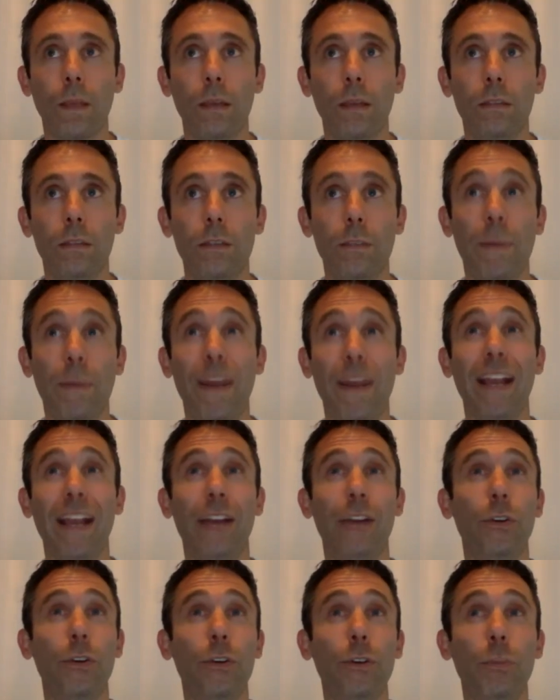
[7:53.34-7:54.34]
depending
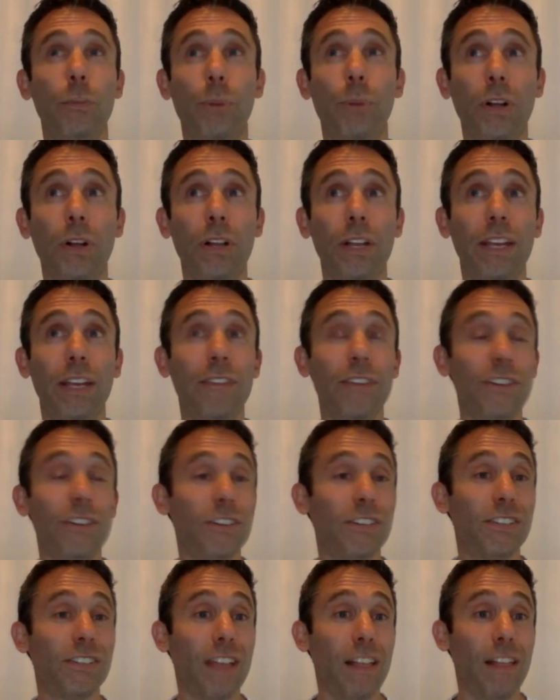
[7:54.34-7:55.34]
on who you pull, even
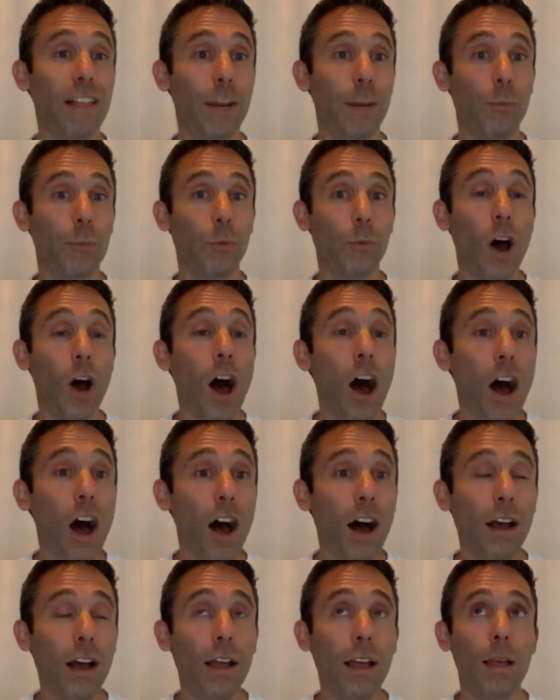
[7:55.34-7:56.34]
just selling them
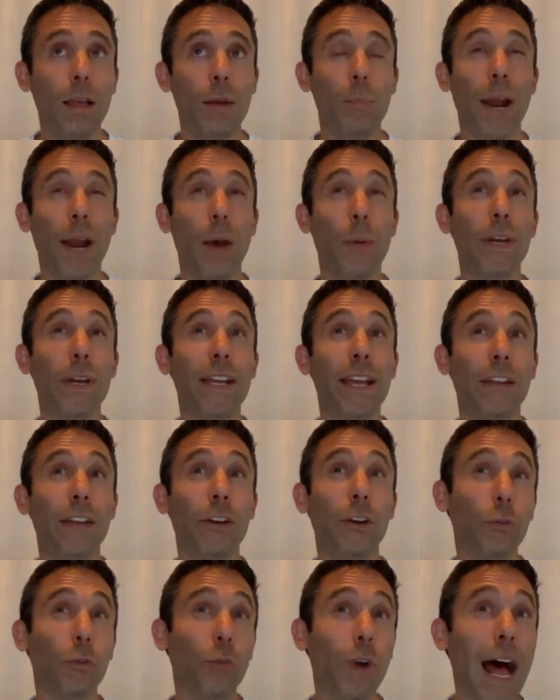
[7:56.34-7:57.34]
raw. But I would get
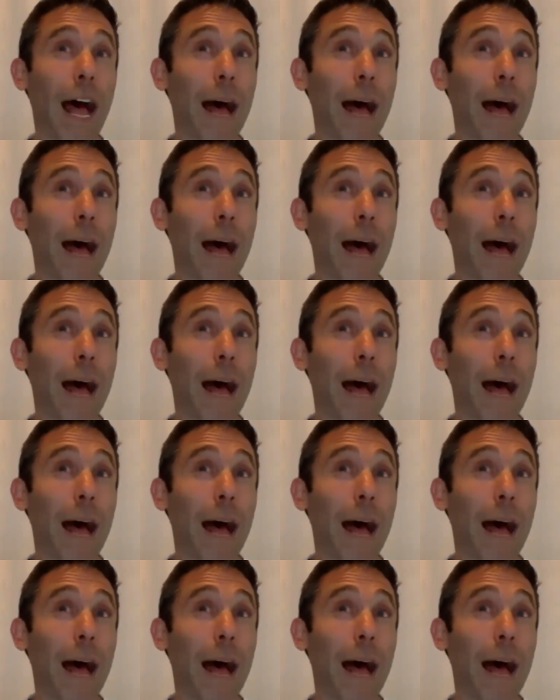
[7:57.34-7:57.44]
your raw.